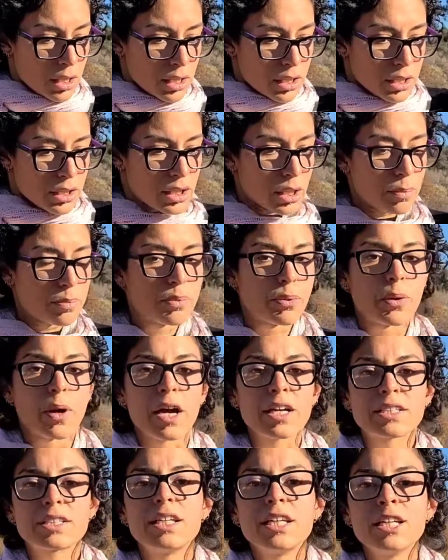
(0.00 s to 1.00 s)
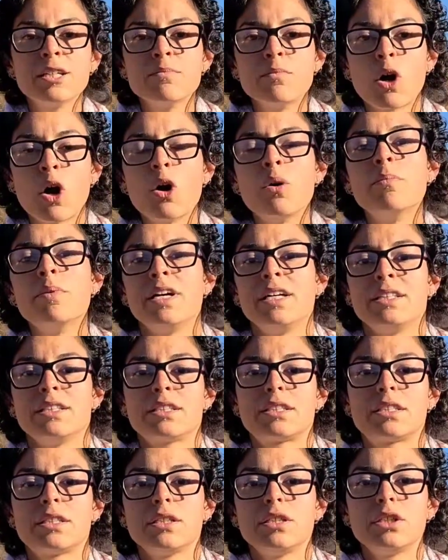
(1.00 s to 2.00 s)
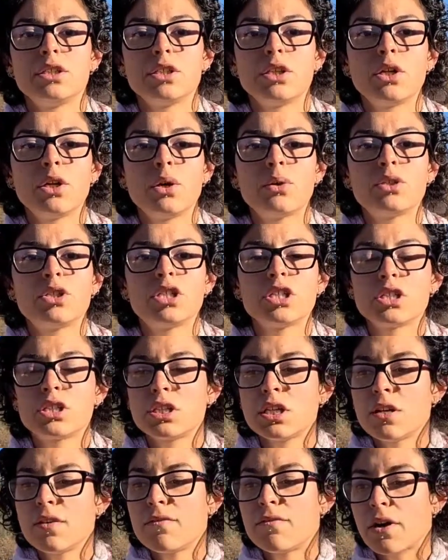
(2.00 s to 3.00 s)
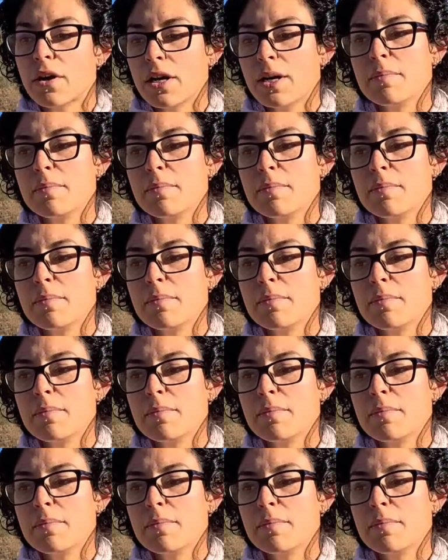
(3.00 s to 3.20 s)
depressing moments, just in a very